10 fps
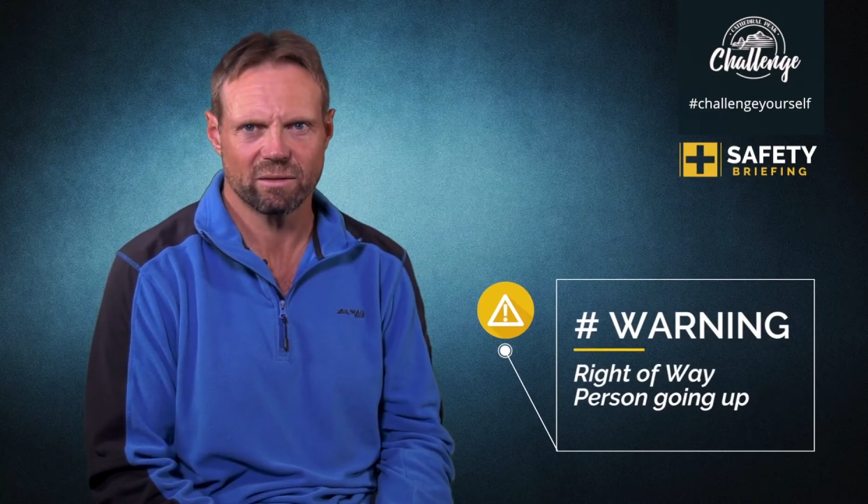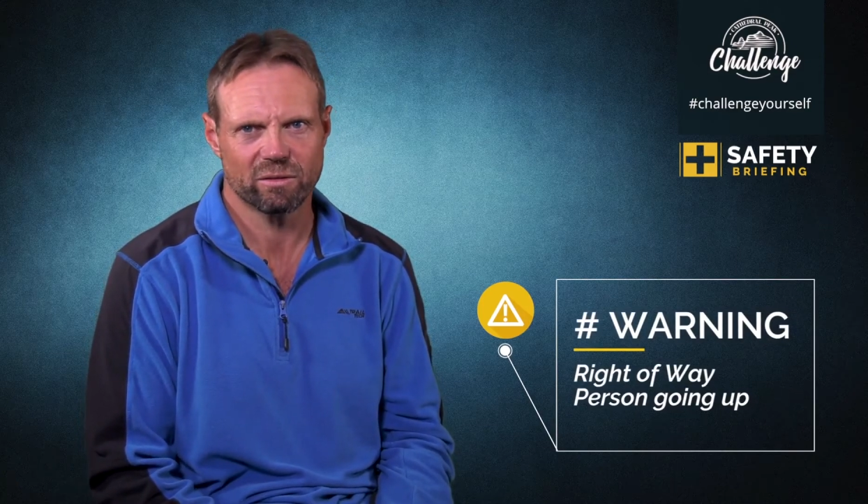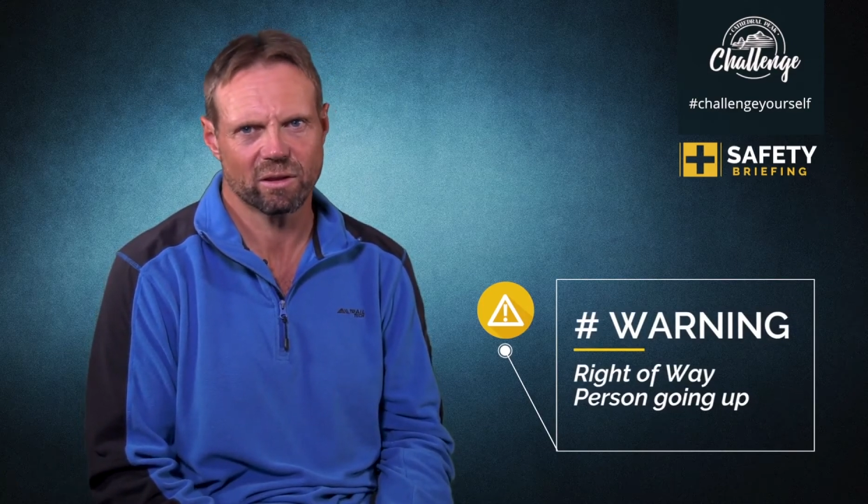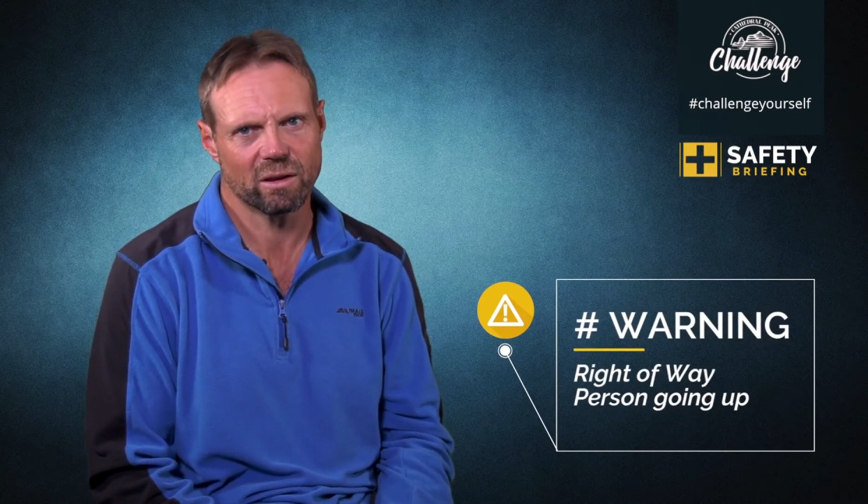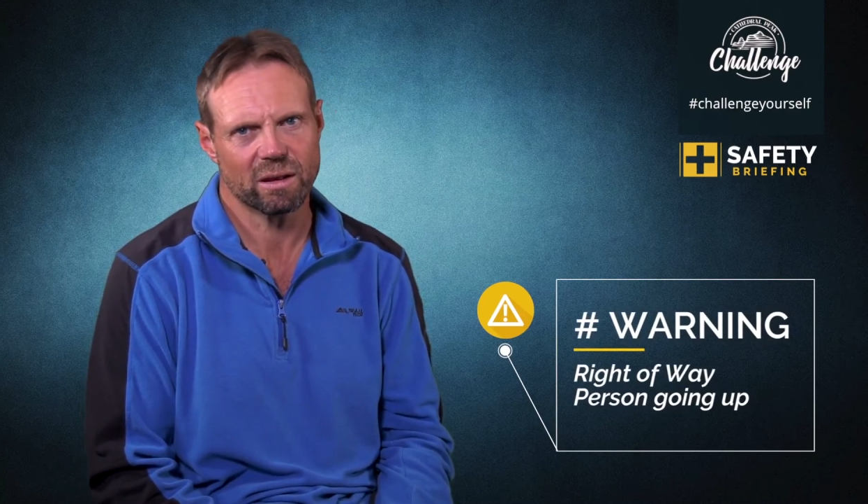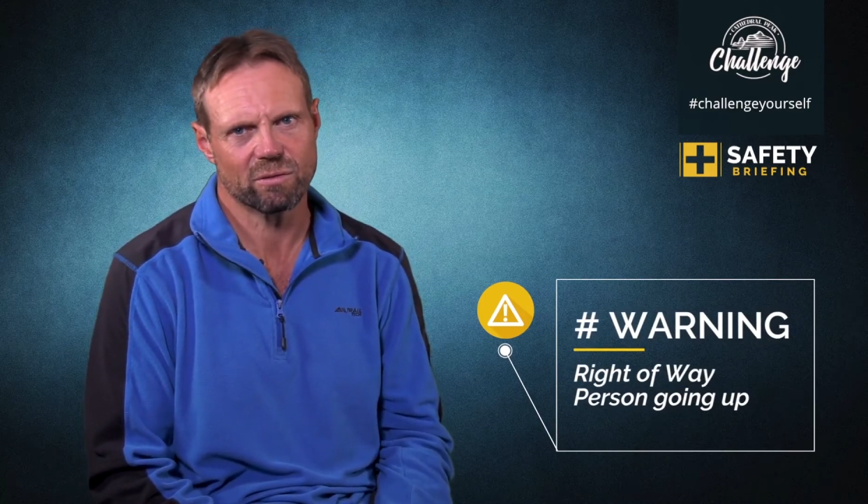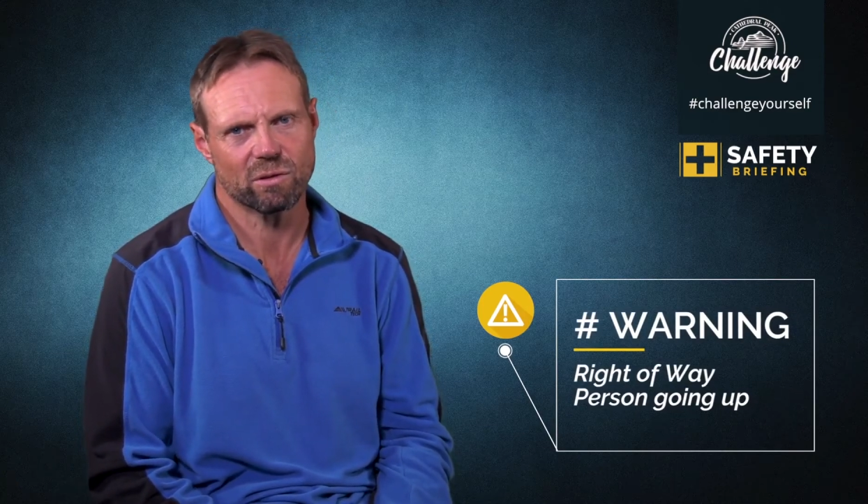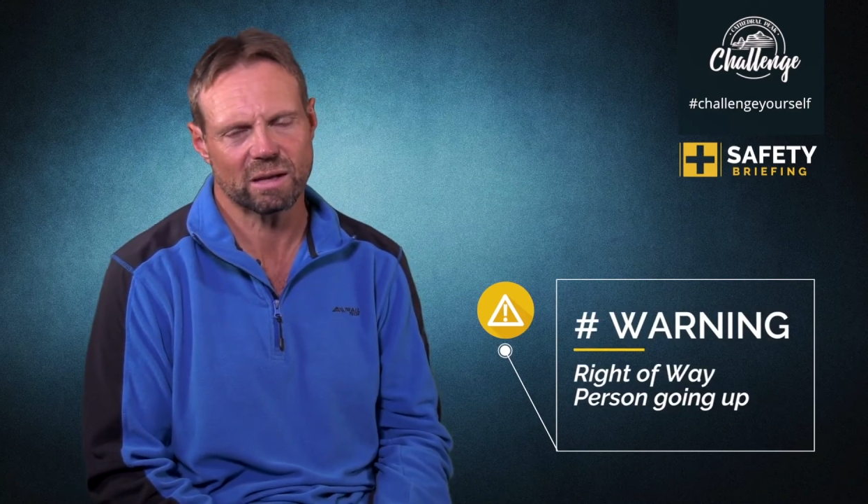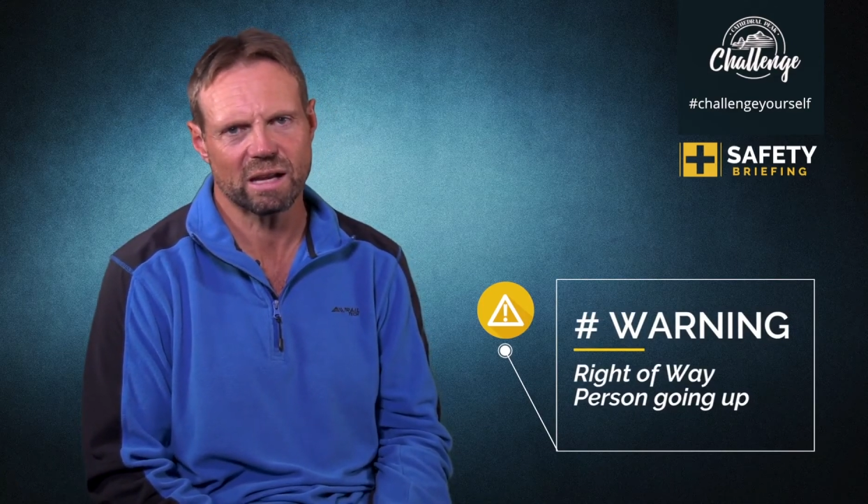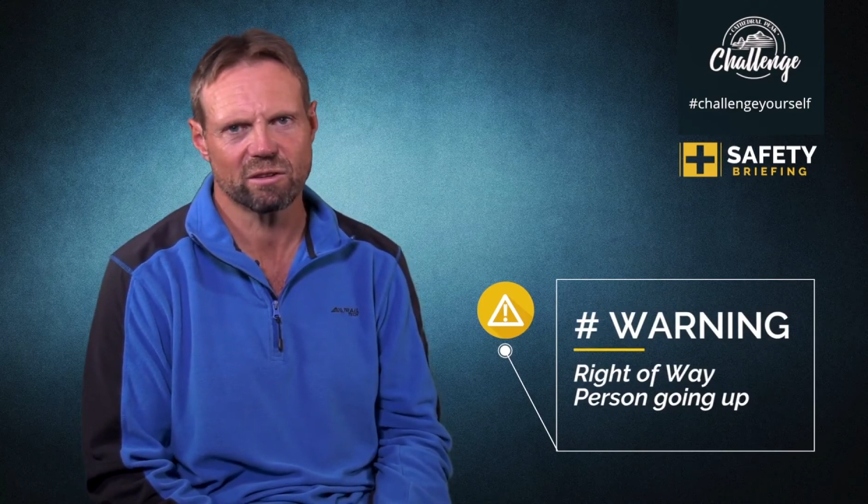So if
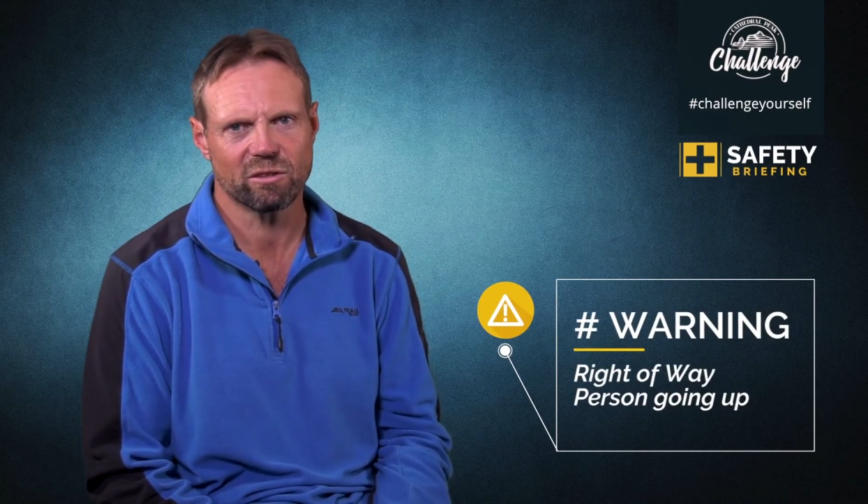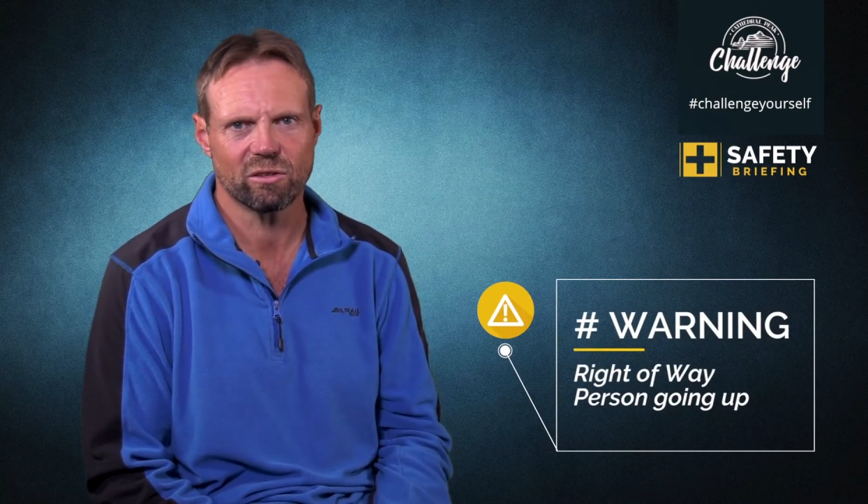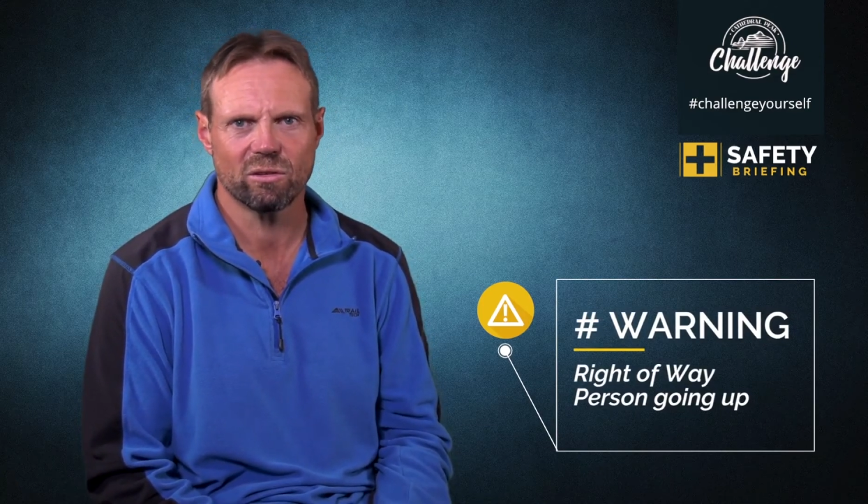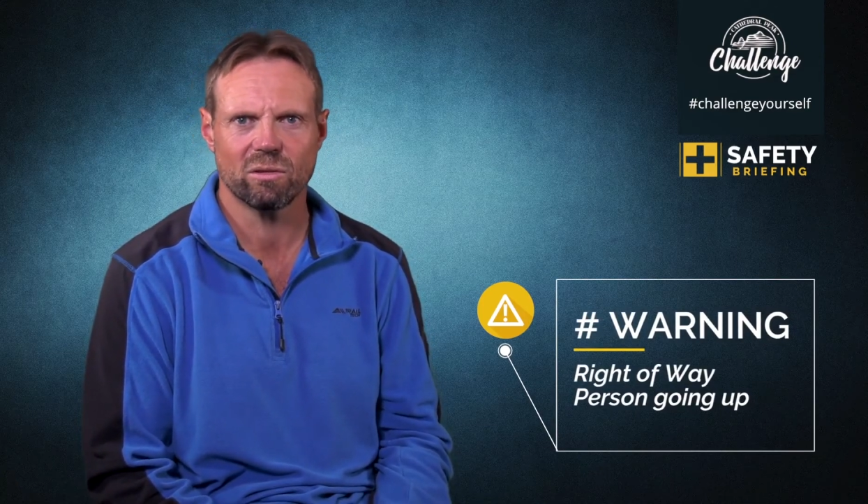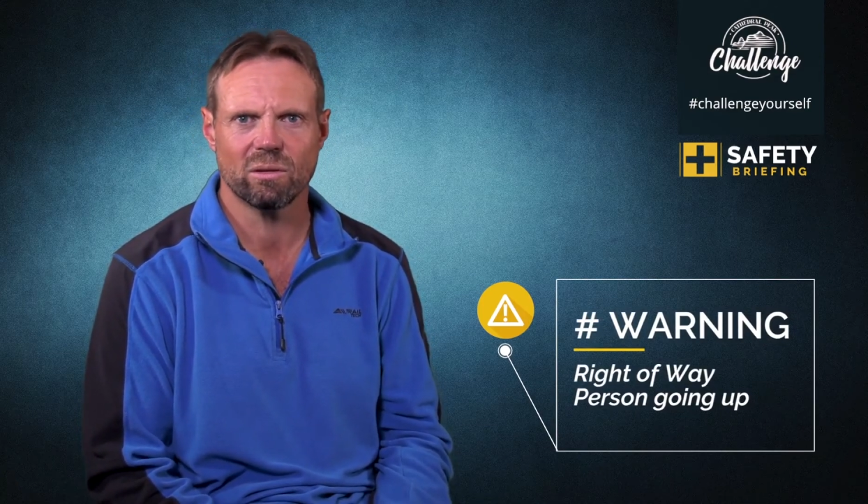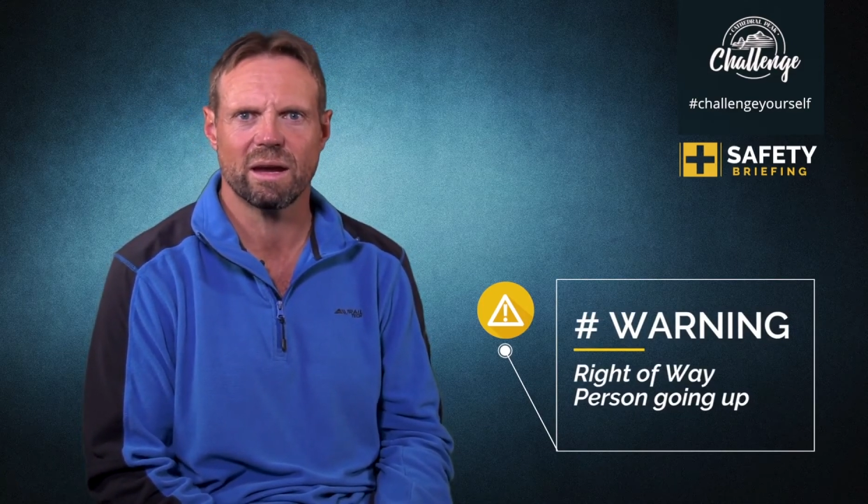you get to